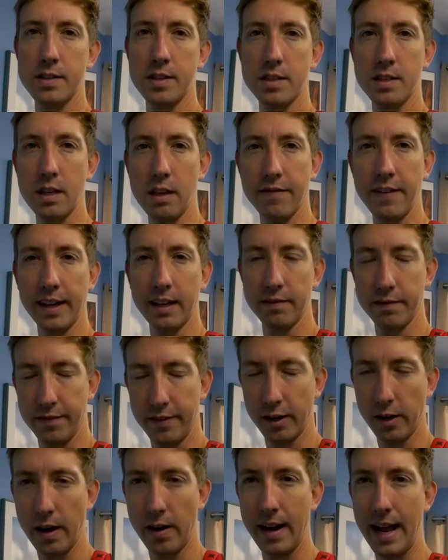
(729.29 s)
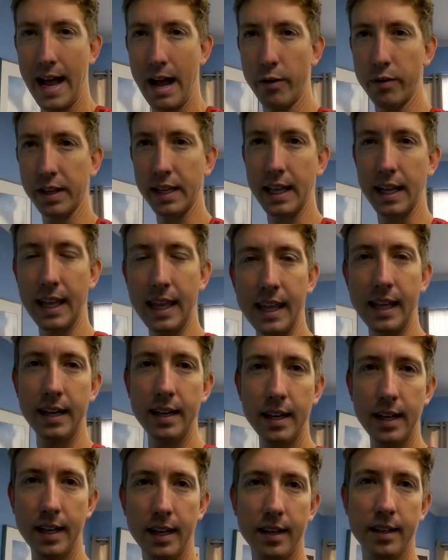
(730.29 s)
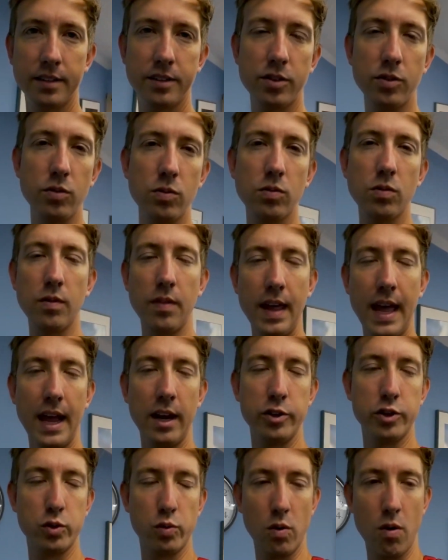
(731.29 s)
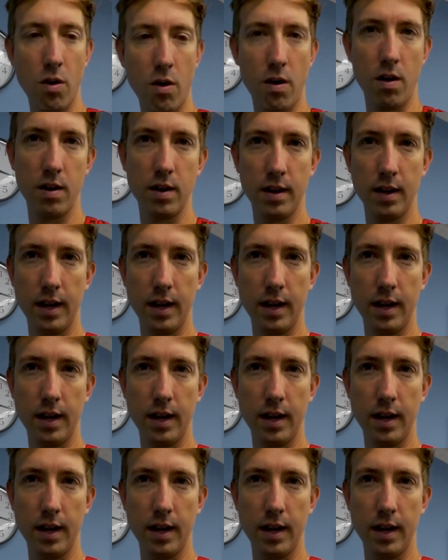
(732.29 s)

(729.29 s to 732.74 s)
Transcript: see if I can figure out how to get in to that drawer.